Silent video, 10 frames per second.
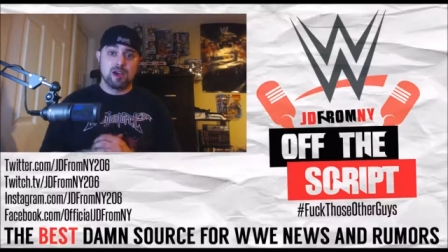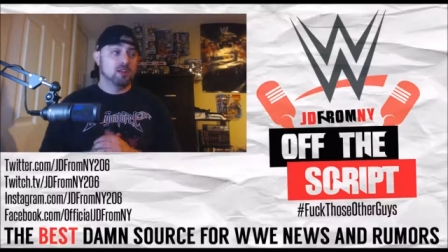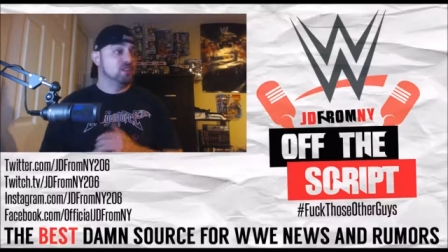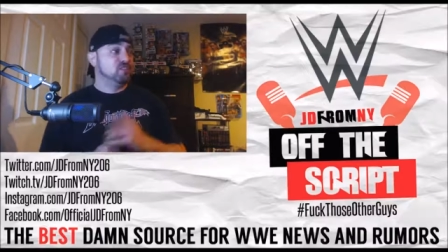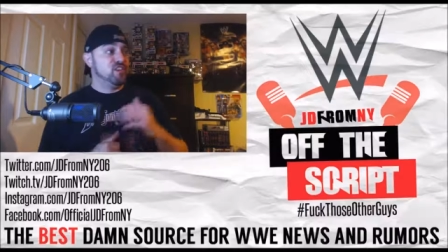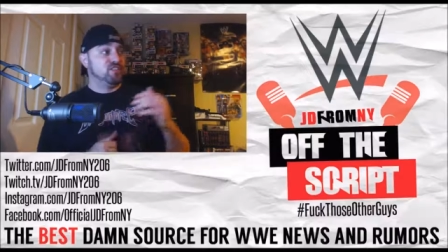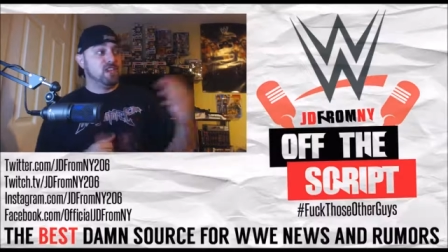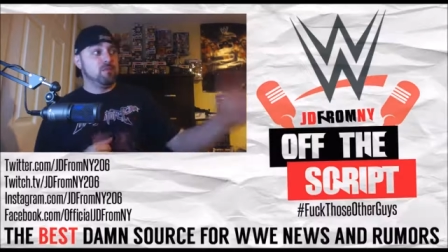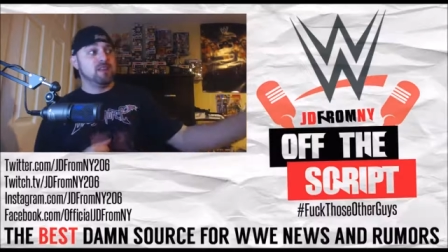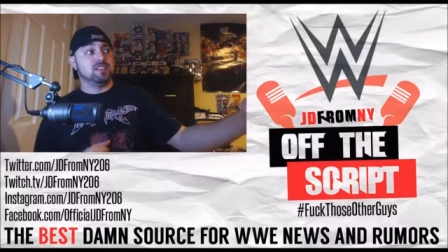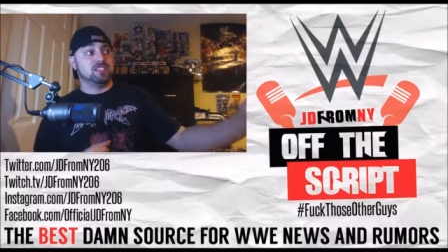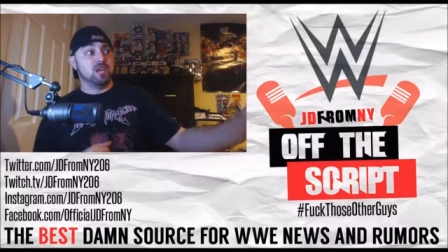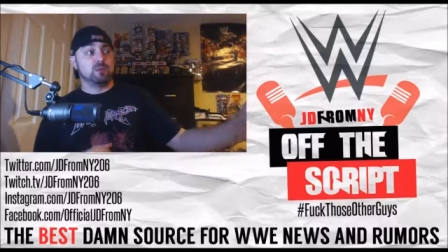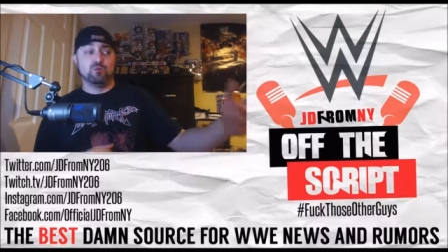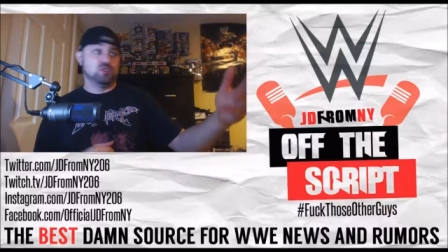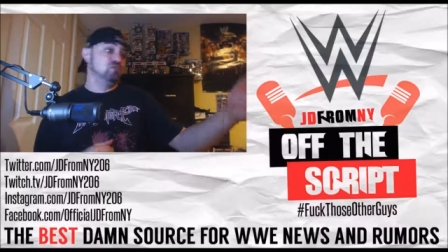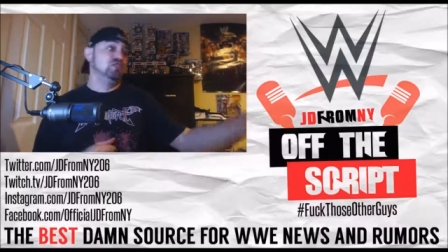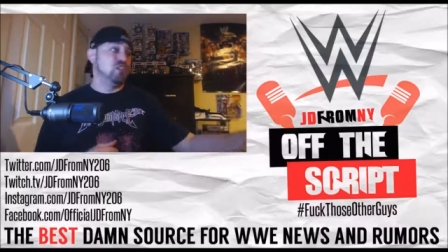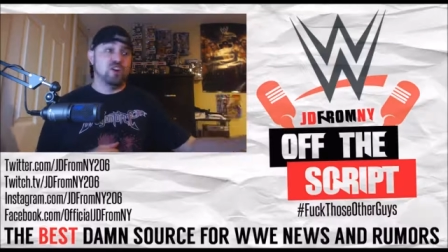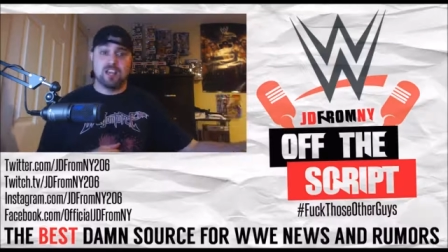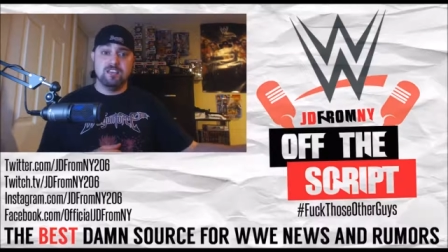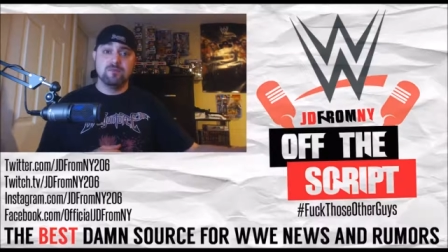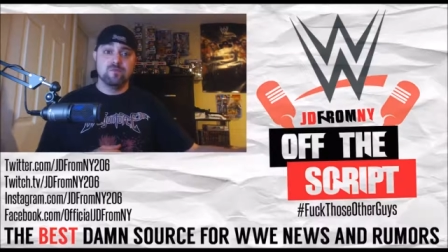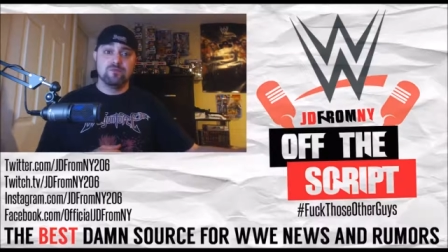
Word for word: Another 15 minute segment, which was funny,